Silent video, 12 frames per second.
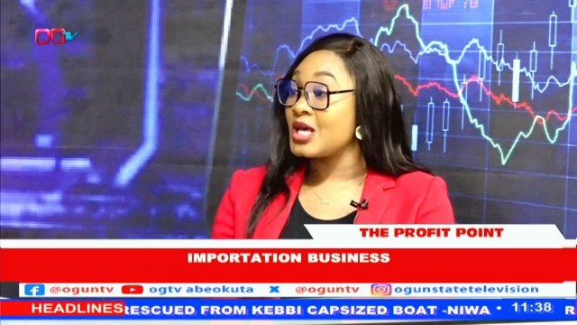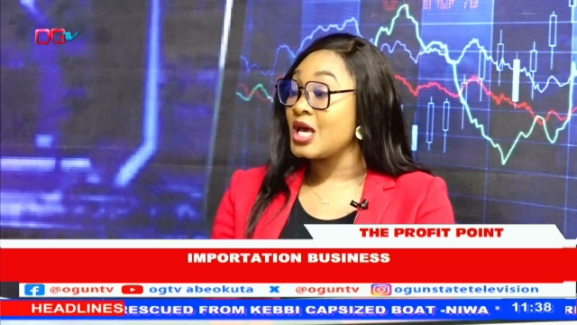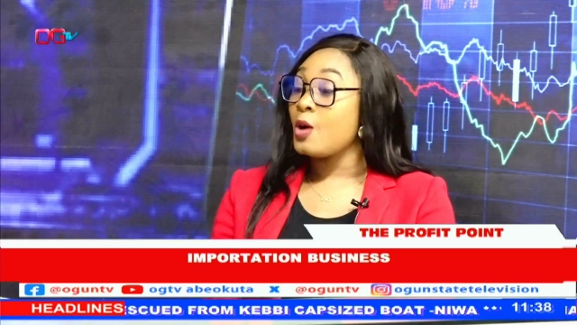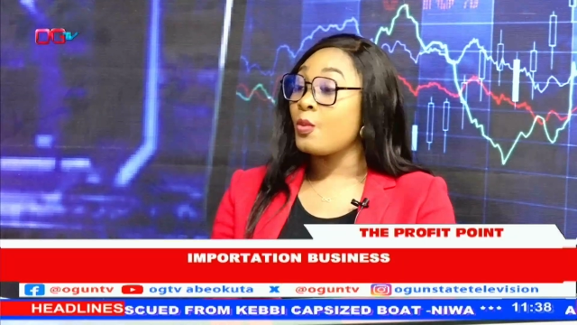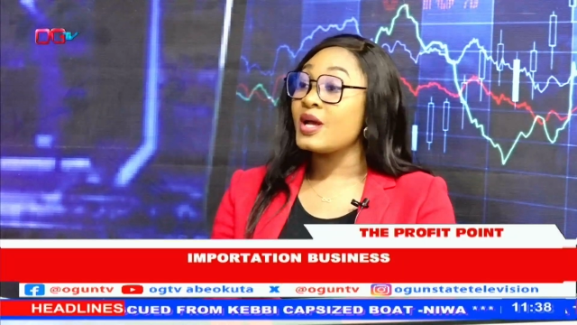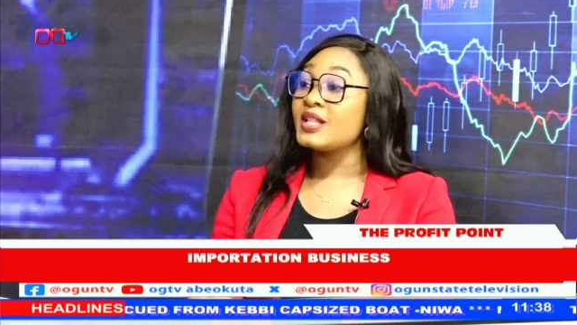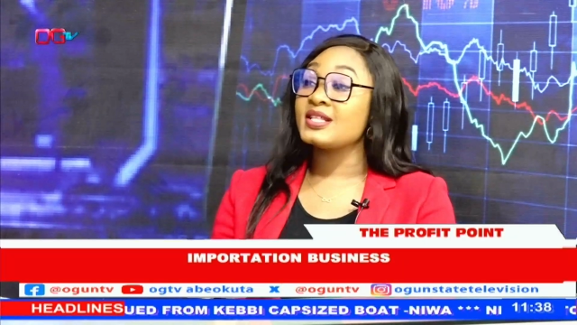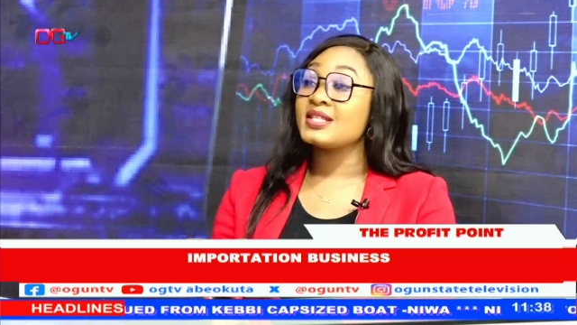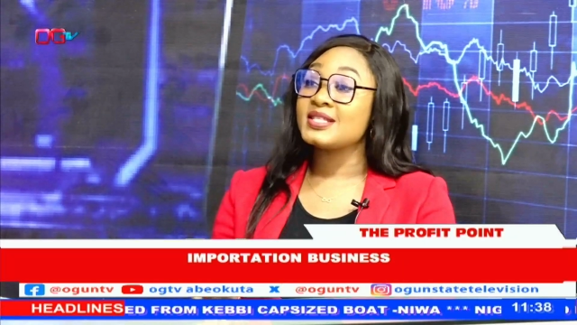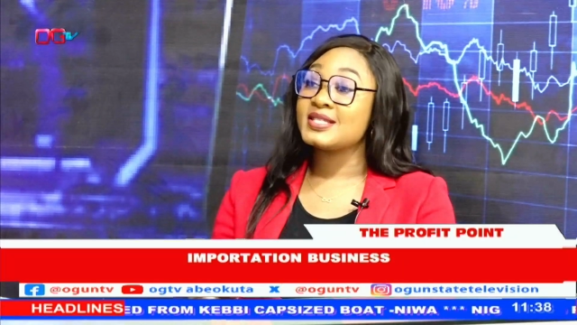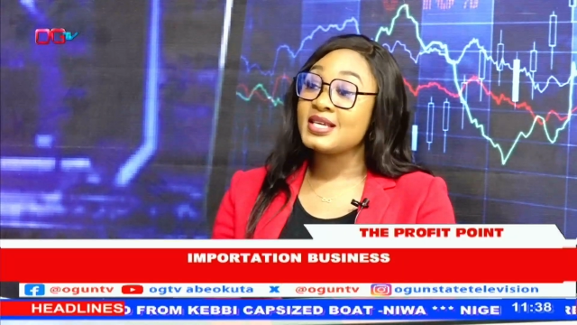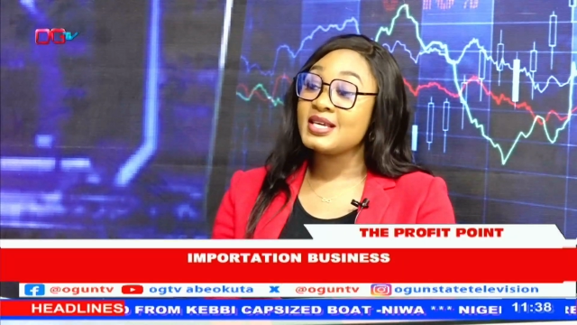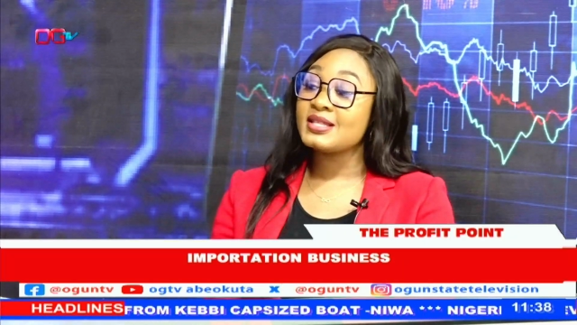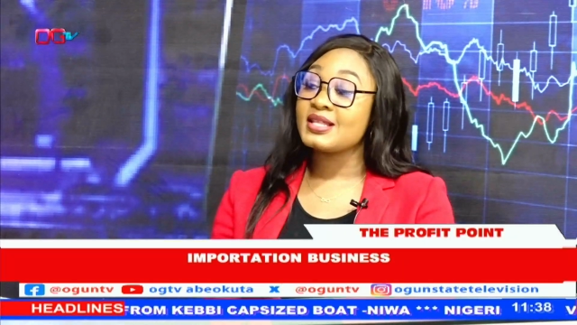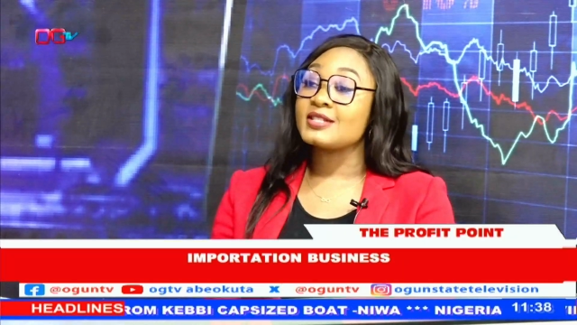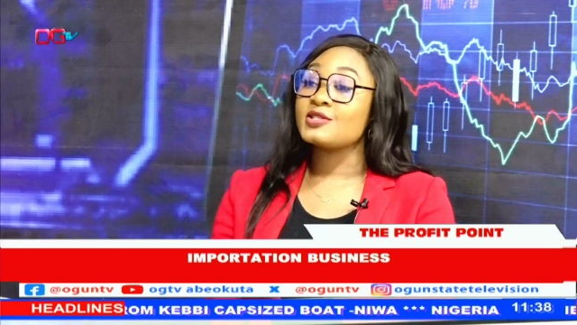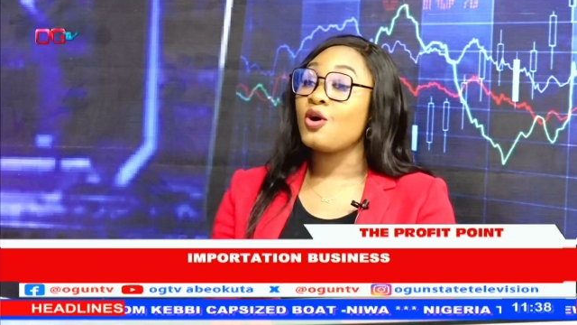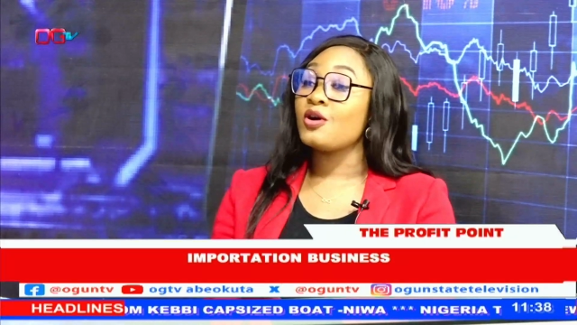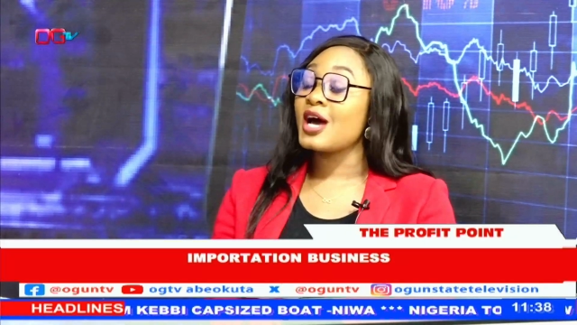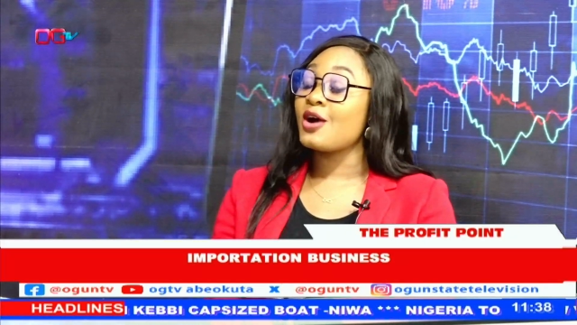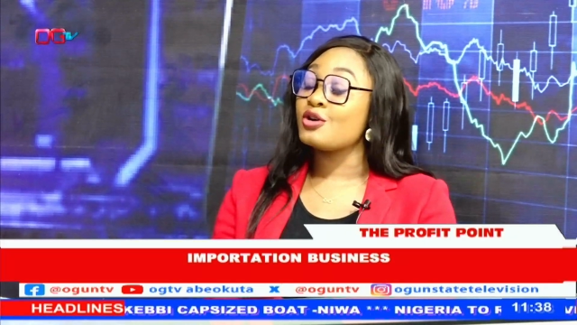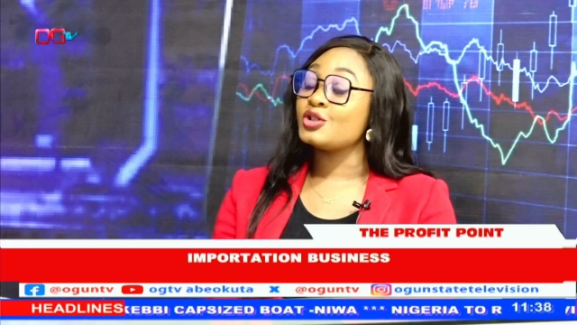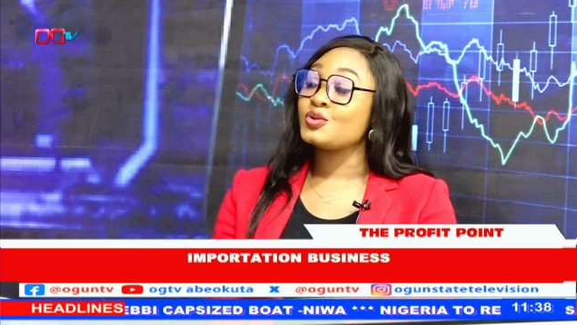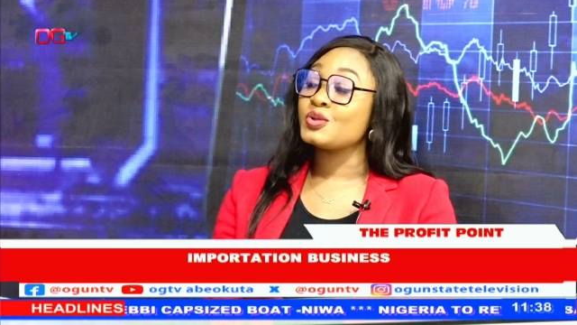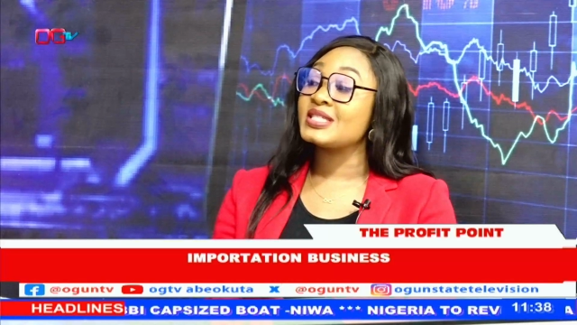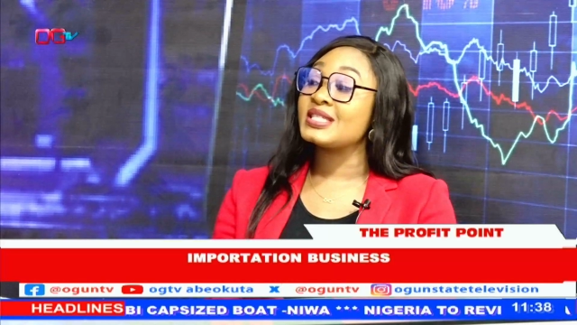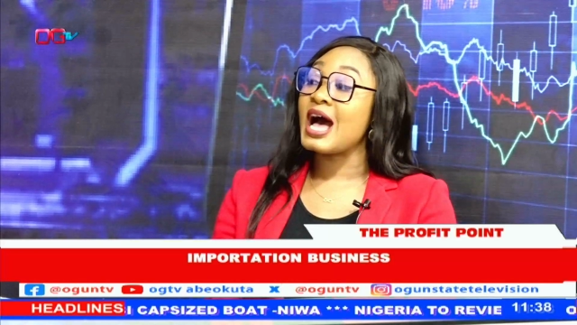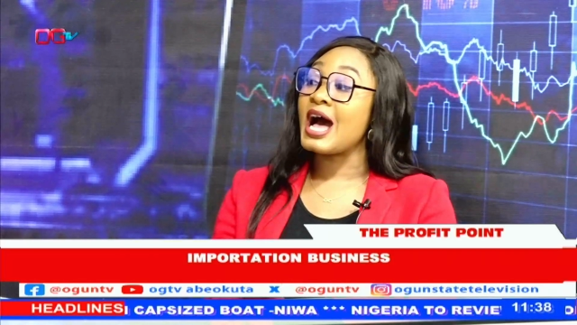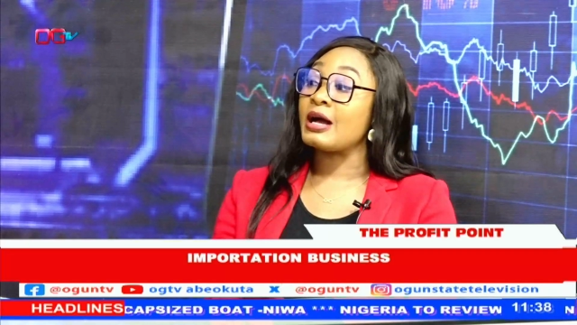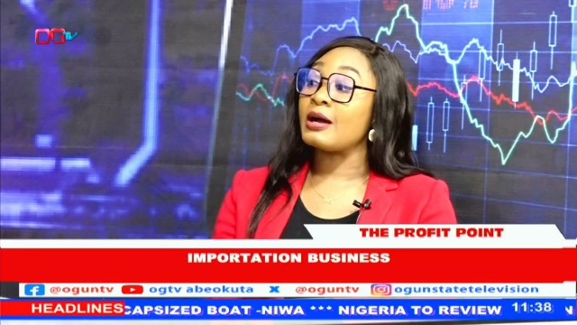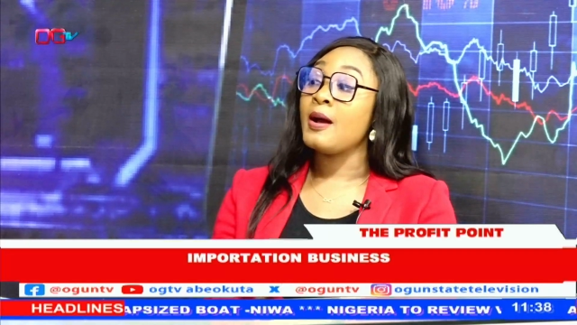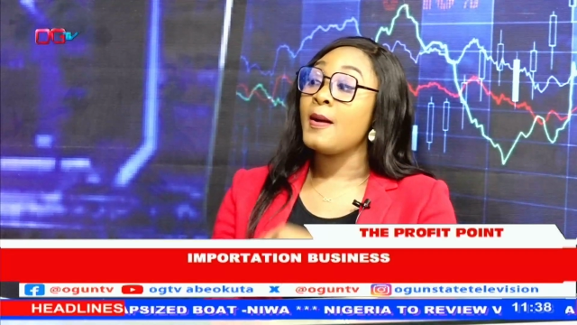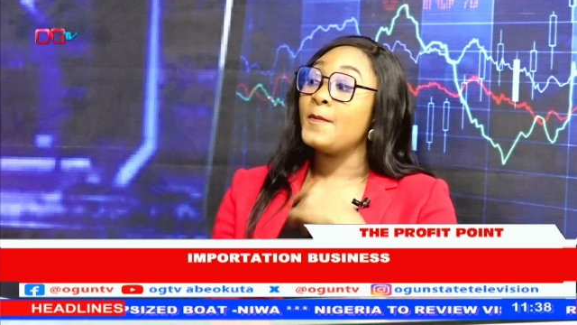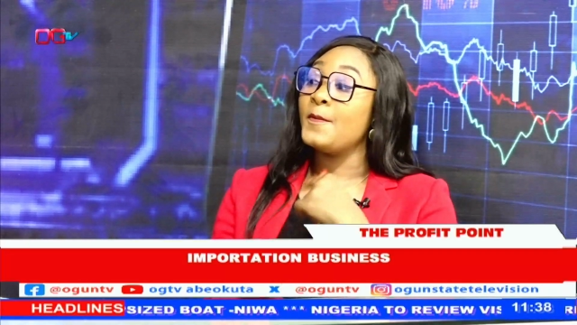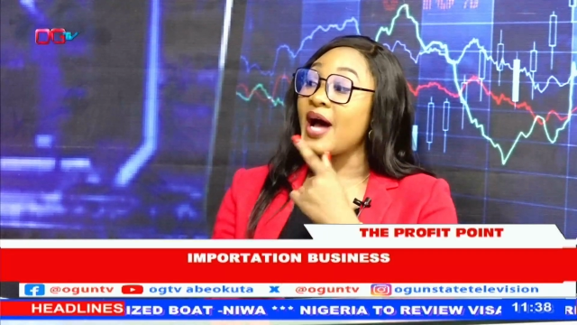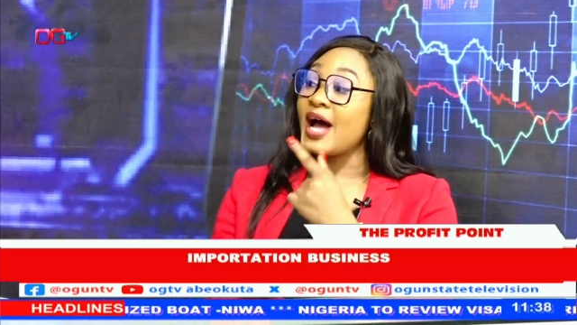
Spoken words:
When they see that other countries are buying,